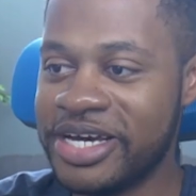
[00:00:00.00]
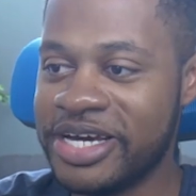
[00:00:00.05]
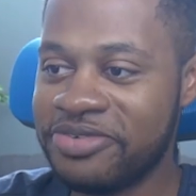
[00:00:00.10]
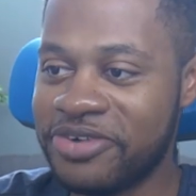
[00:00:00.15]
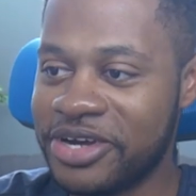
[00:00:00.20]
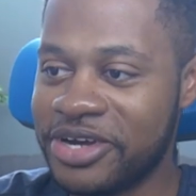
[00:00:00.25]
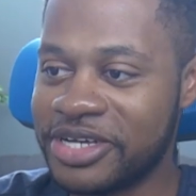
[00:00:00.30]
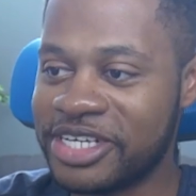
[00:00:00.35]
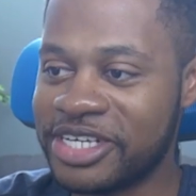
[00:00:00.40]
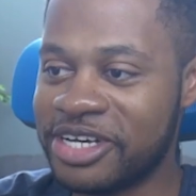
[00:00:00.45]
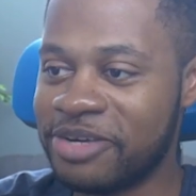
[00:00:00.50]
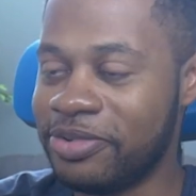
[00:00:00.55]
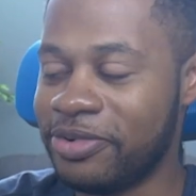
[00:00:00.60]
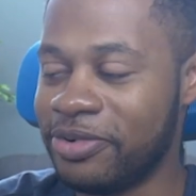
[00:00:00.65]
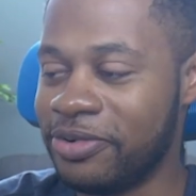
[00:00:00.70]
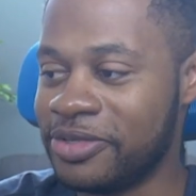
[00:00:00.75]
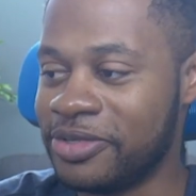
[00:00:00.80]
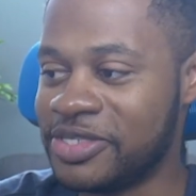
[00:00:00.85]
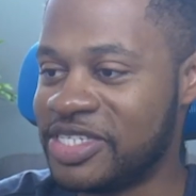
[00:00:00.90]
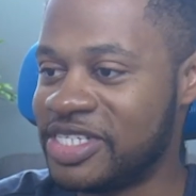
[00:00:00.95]
For
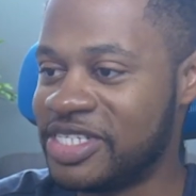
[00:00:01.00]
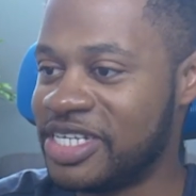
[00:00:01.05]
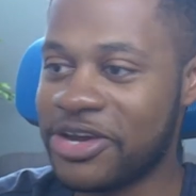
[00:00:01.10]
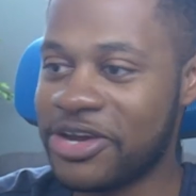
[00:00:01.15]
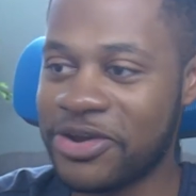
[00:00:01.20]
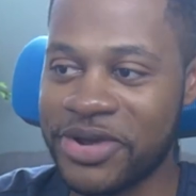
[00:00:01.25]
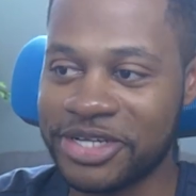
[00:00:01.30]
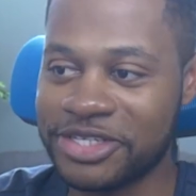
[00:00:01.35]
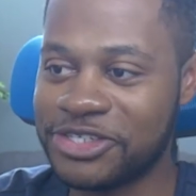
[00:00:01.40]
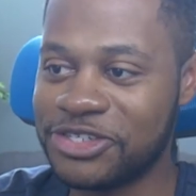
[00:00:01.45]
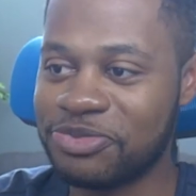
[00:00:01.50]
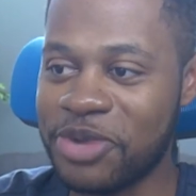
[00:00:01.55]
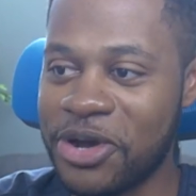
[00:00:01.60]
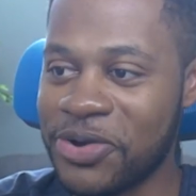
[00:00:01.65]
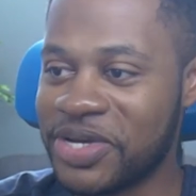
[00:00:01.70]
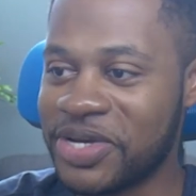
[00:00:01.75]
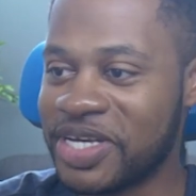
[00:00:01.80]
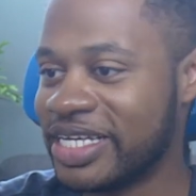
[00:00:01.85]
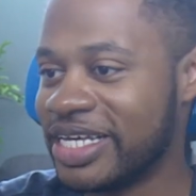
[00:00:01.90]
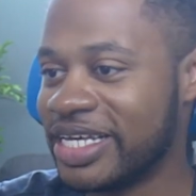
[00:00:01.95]
example, cigarette
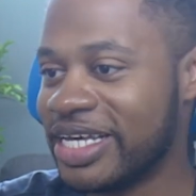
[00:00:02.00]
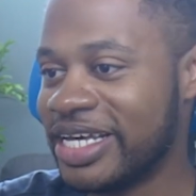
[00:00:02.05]
smoke.